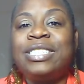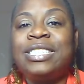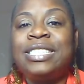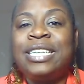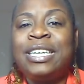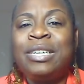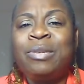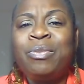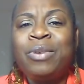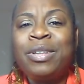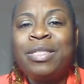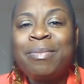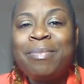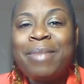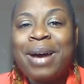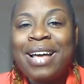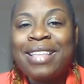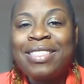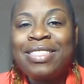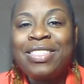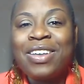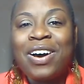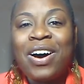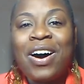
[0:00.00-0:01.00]
sit with
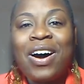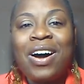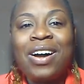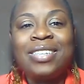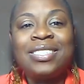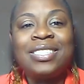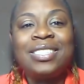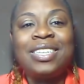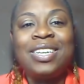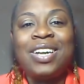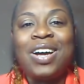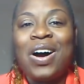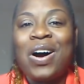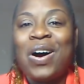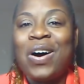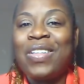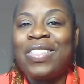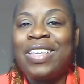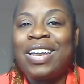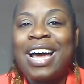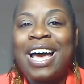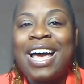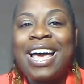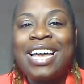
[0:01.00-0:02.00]
my thoughts and
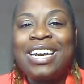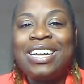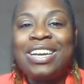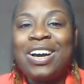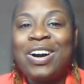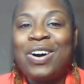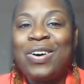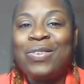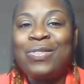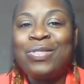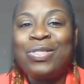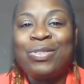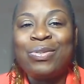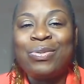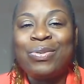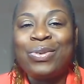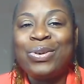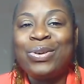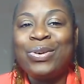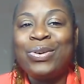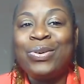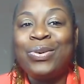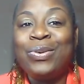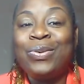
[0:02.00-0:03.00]
all that I had gone
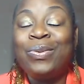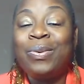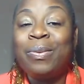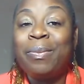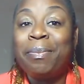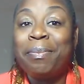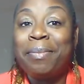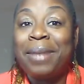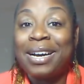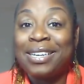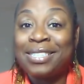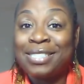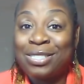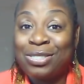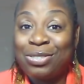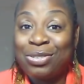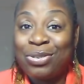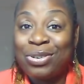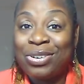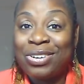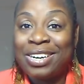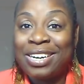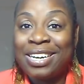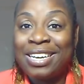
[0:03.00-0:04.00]
through, my
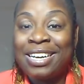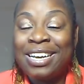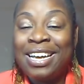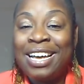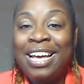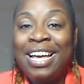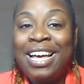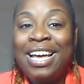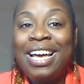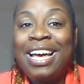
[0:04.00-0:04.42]
story.